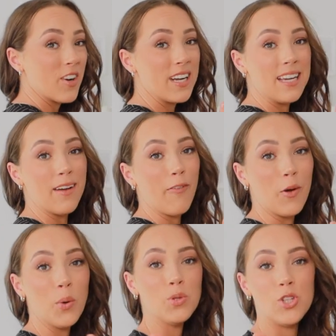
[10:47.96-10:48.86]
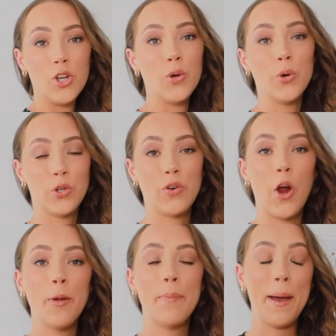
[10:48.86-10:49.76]
really difficult to do on your
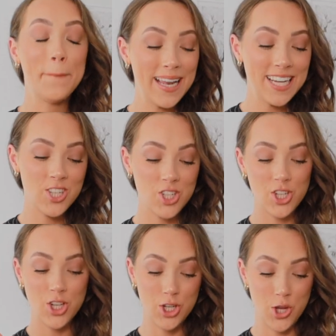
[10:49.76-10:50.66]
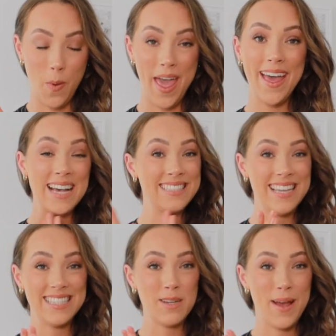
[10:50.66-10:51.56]
own, but I managed to do it. As
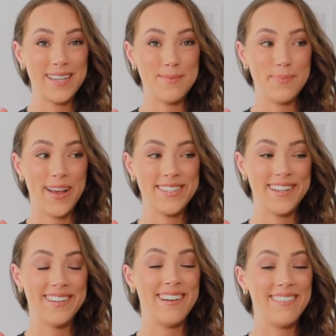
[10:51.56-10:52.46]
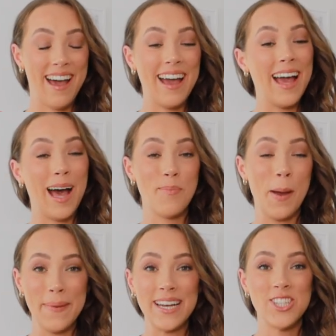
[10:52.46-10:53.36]
the independent person that I am,
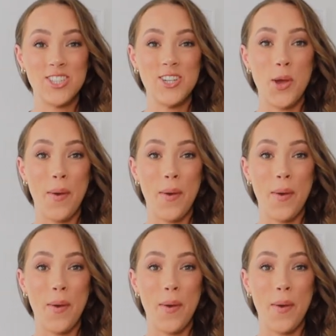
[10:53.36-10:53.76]
I managed to do